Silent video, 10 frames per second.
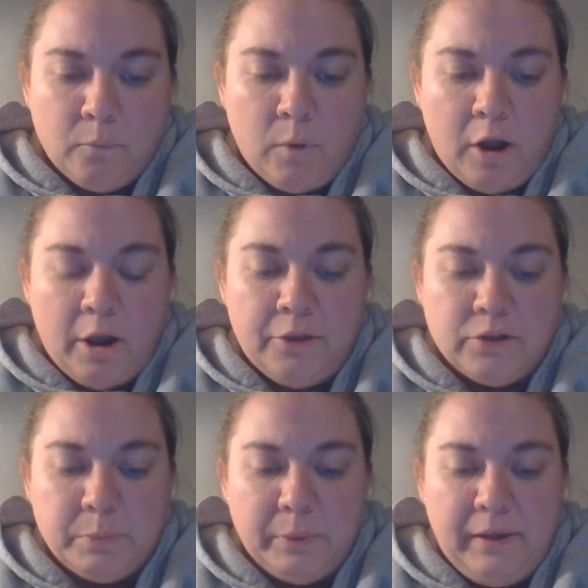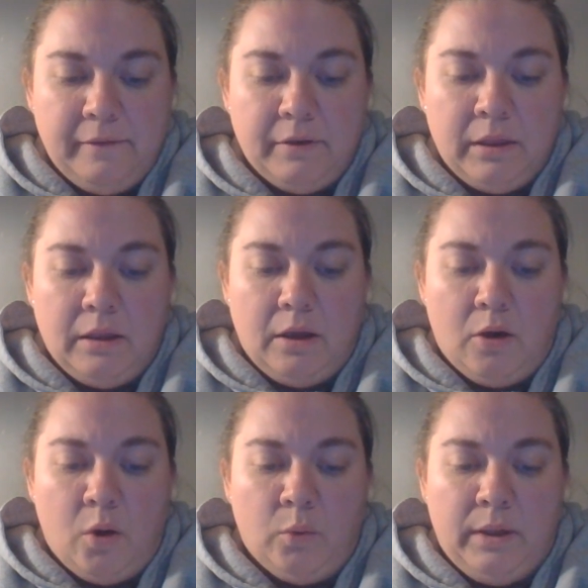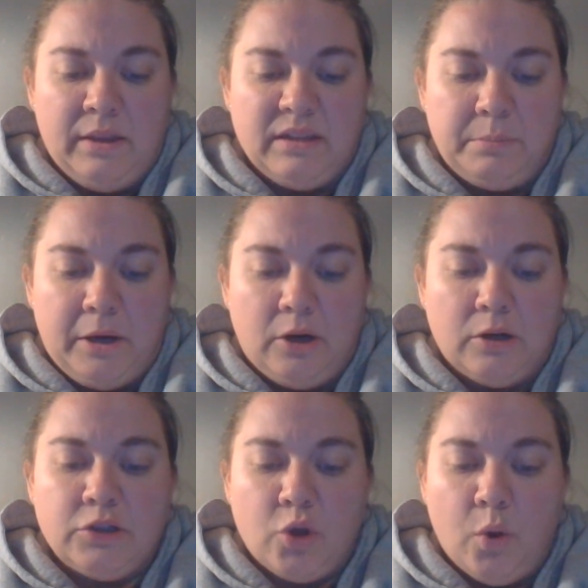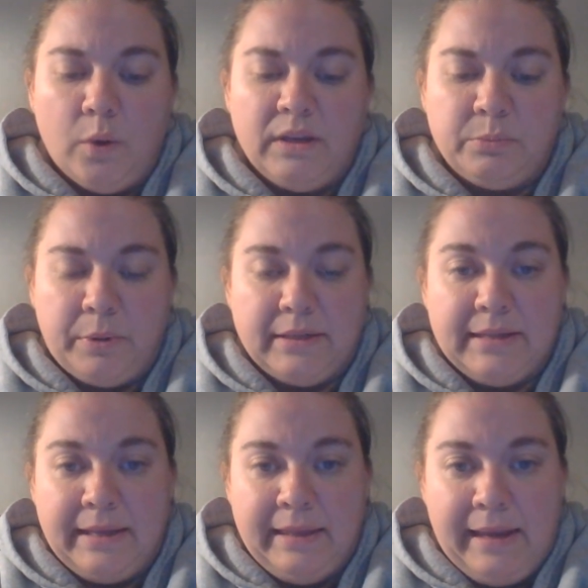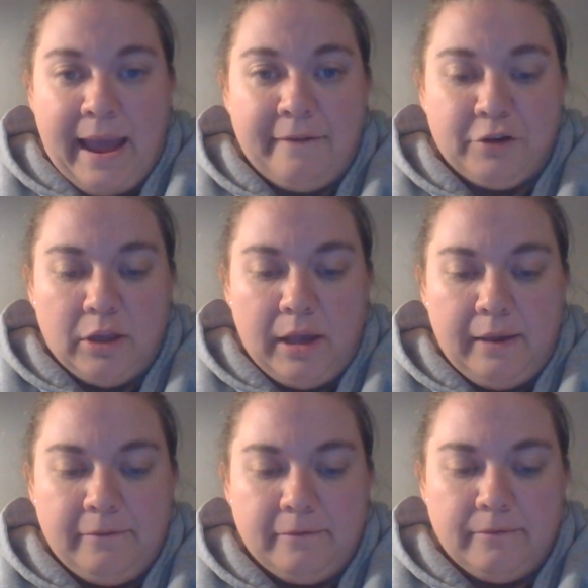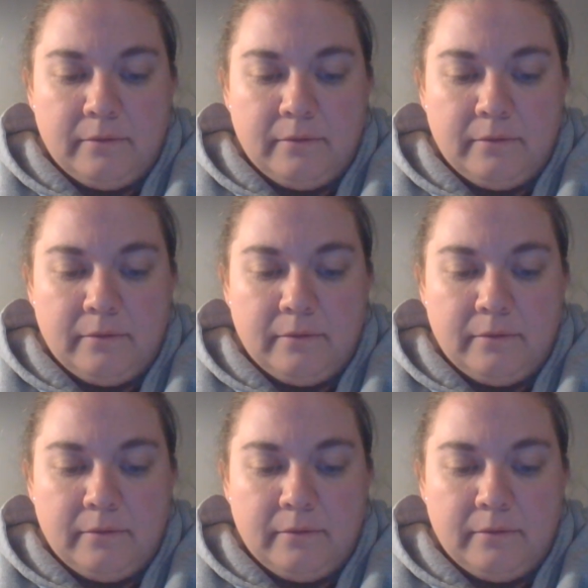while others believe only the spirit or soul is present in the afterlife.